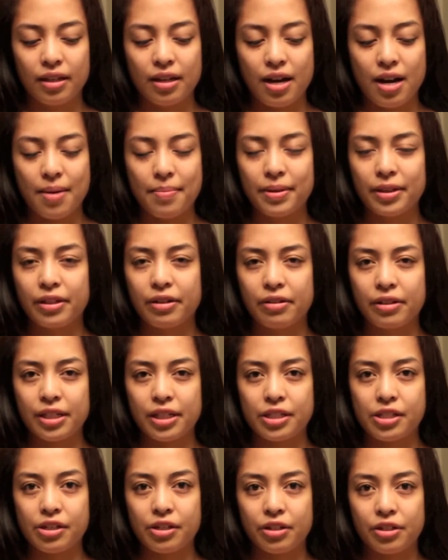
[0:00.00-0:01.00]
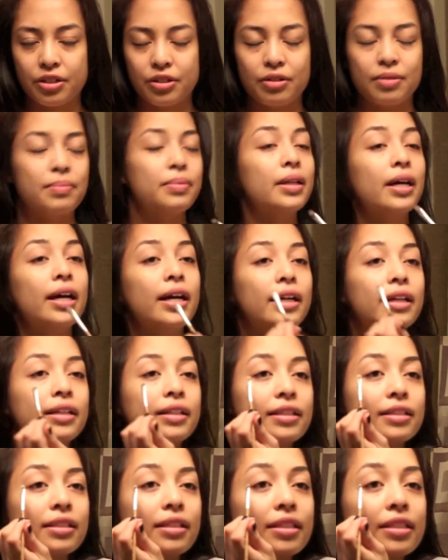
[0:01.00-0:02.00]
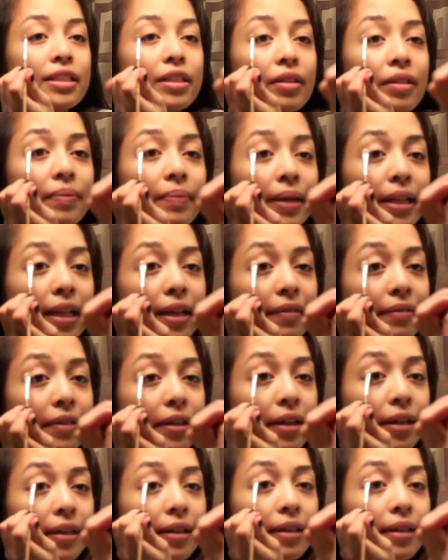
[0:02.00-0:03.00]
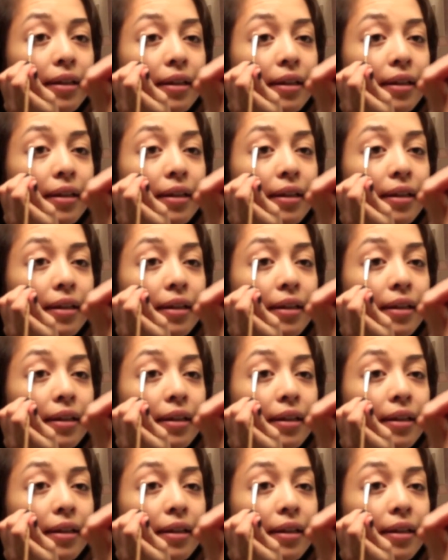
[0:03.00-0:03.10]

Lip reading: a little easier to apply. So I'll start with my left eye.